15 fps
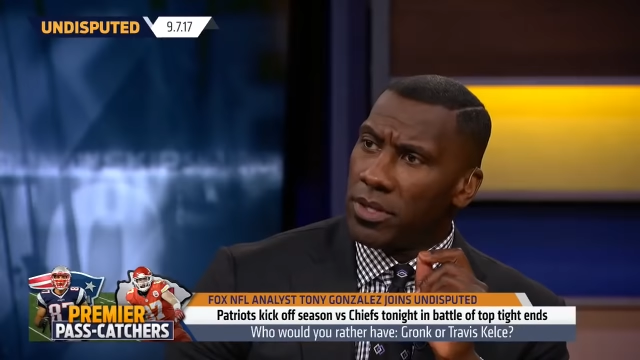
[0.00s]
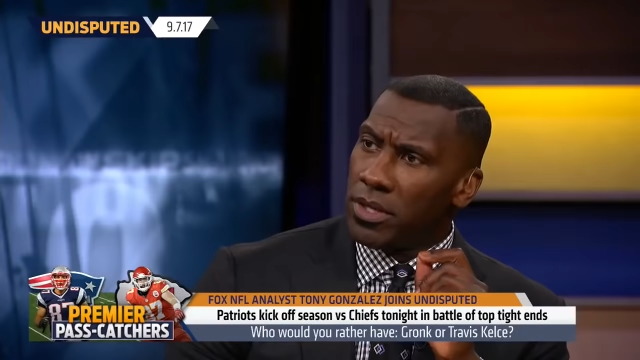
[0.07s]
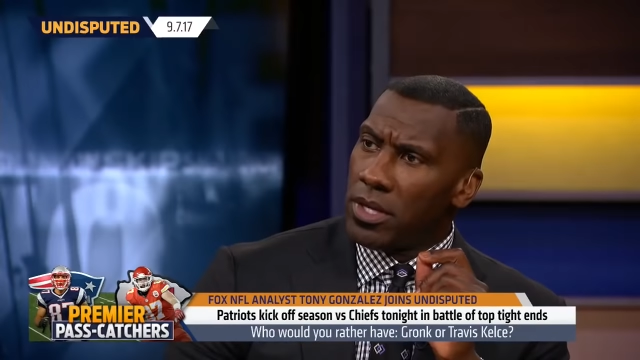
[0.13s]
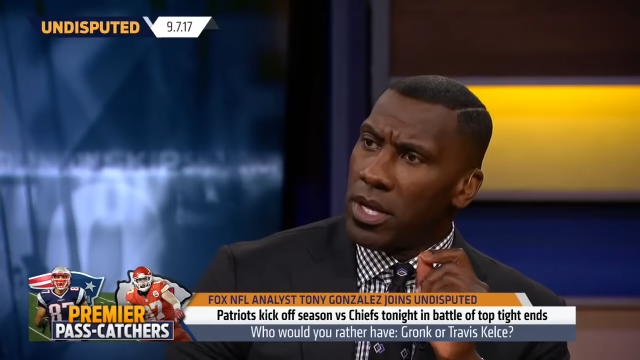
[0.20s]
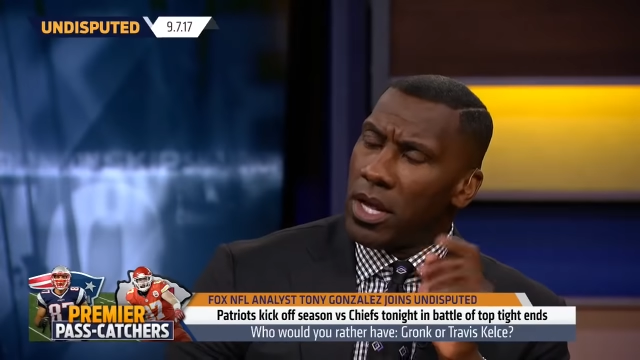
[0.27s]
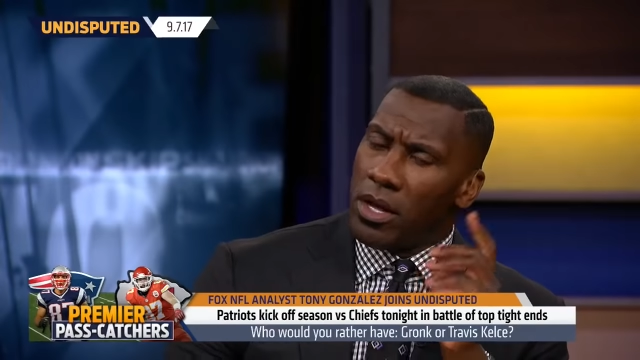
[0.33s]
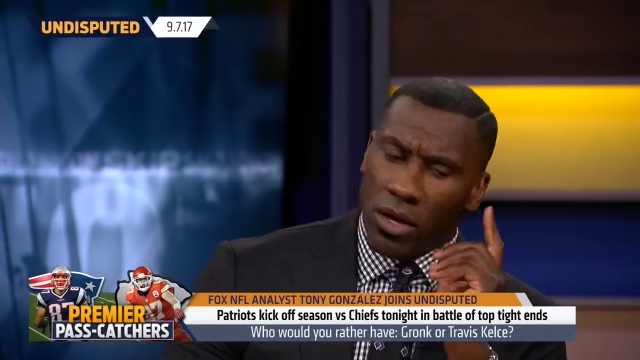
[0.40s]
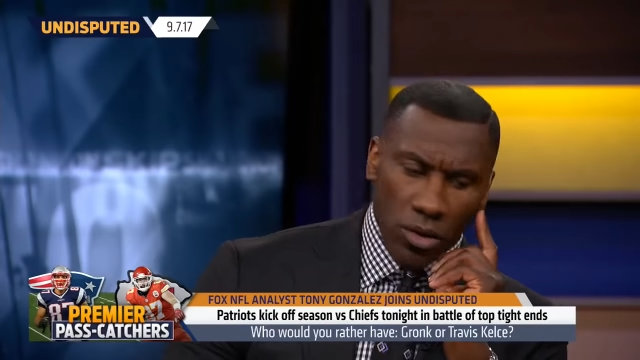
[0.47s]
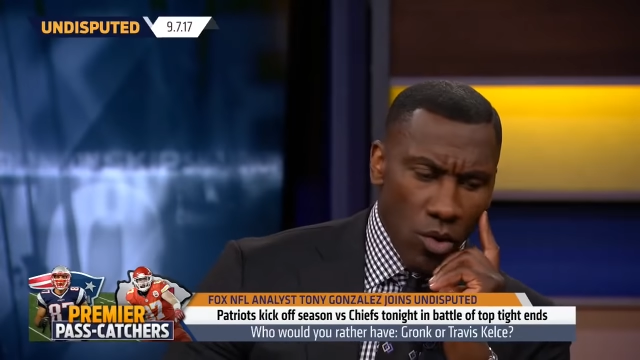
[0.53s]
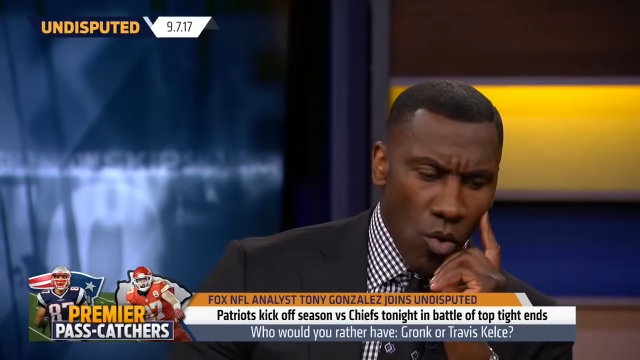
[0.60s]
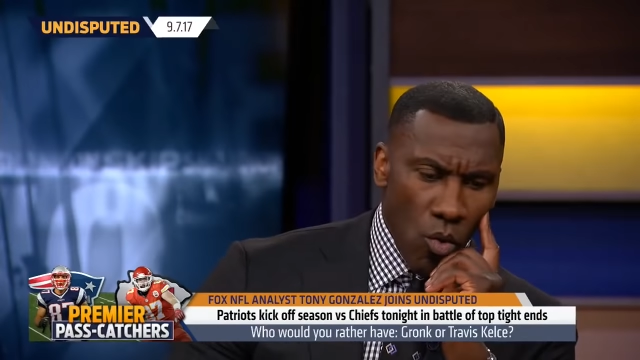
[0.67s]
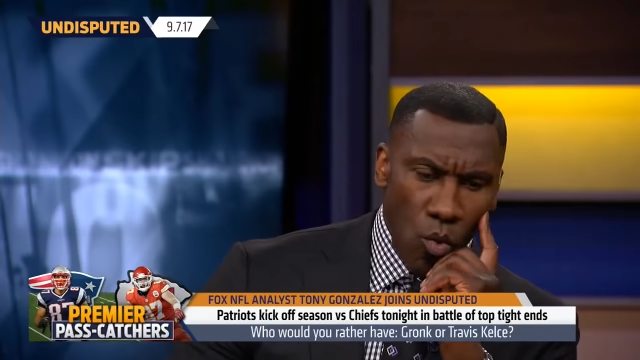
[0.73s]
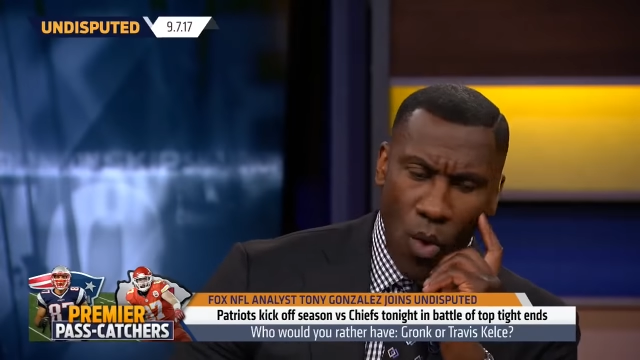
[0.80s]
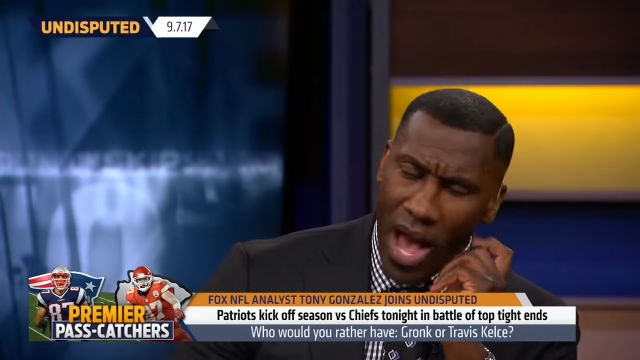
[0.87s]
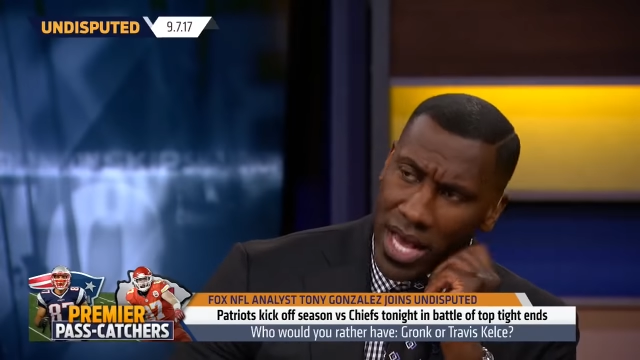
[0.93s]
Mm-hmm.
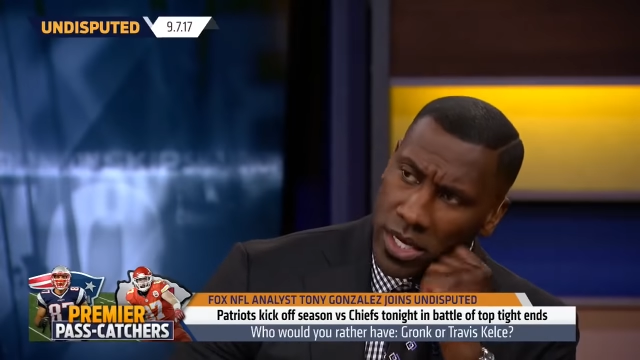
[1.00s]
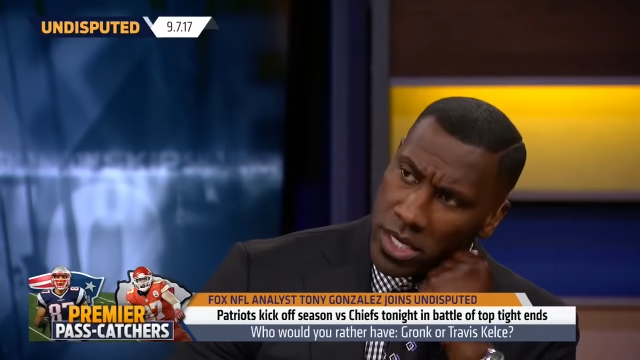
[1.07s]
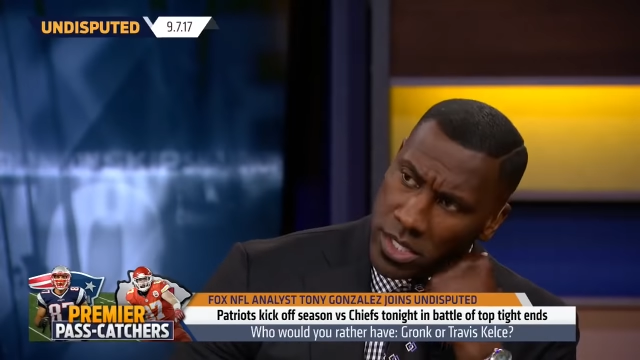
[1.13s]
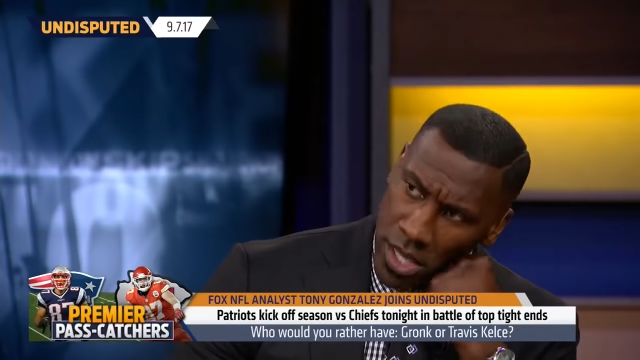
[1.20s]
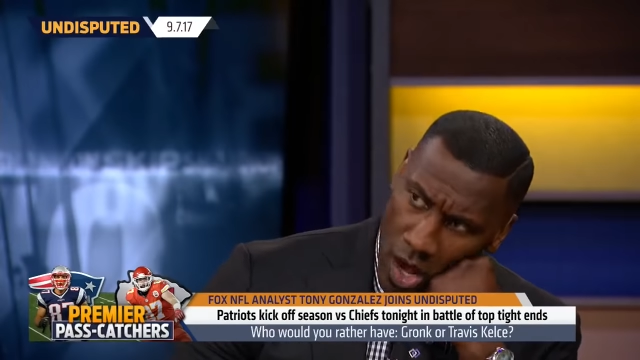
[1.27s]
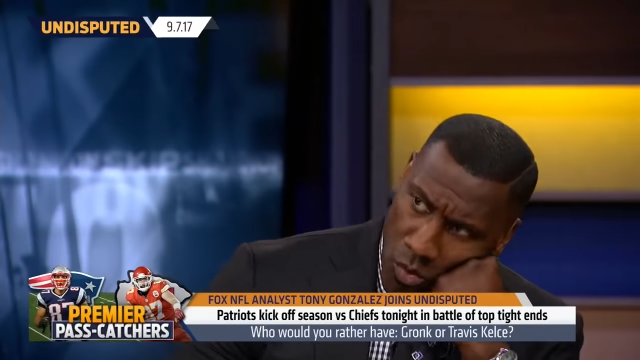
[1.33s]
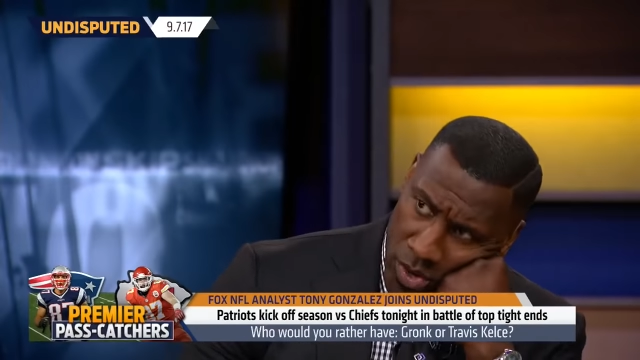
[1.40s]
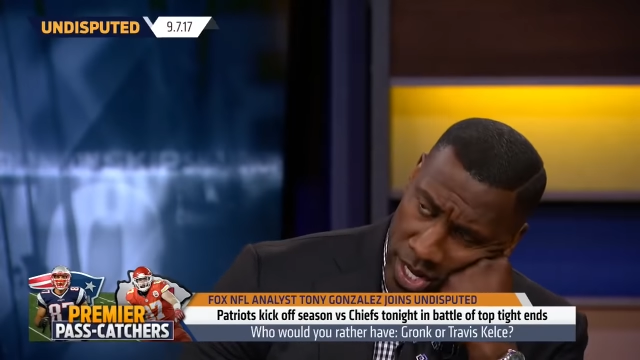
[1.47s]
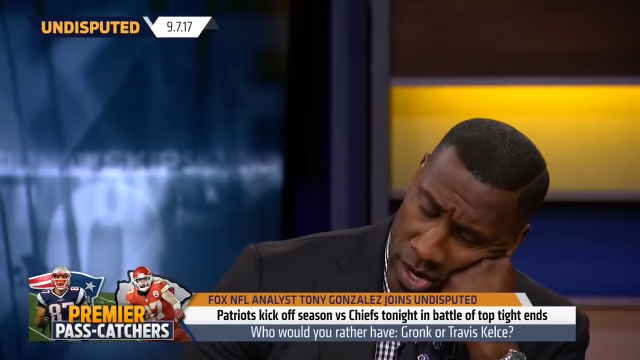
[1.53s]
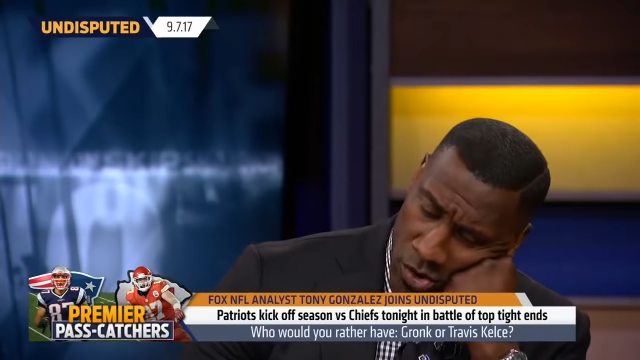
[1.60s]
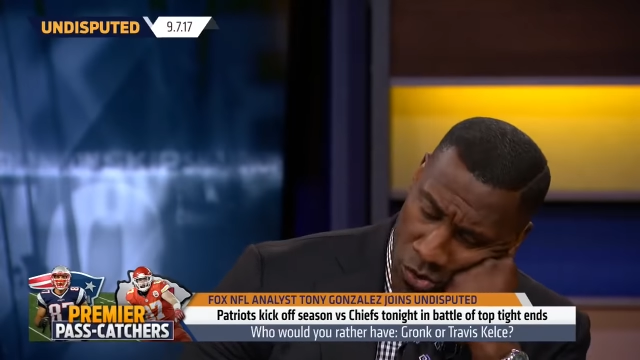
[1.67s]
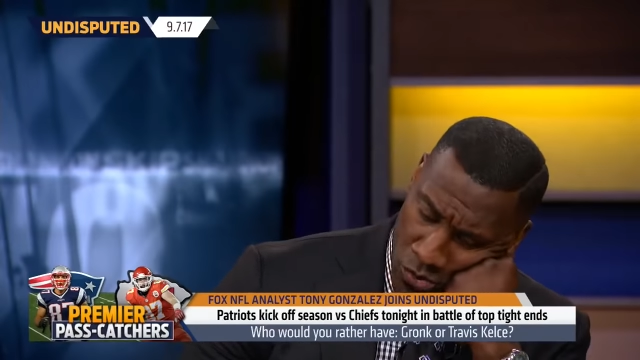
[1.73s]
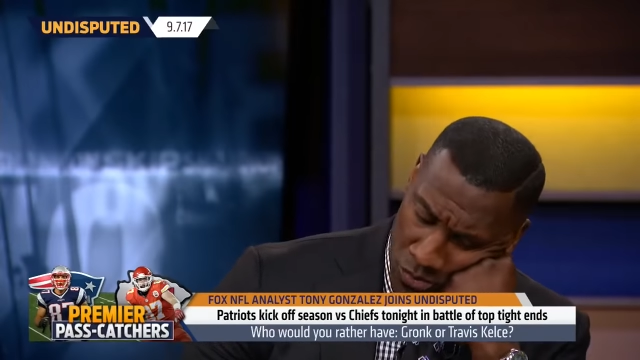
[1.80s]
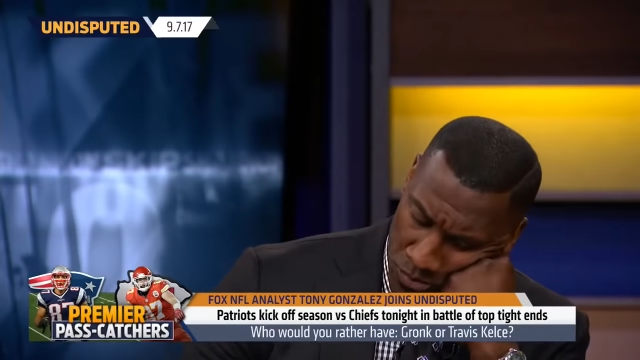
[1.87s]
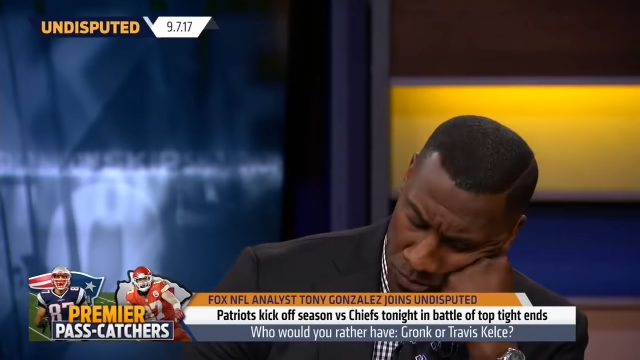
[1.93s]
Why couldn't y'all win at home?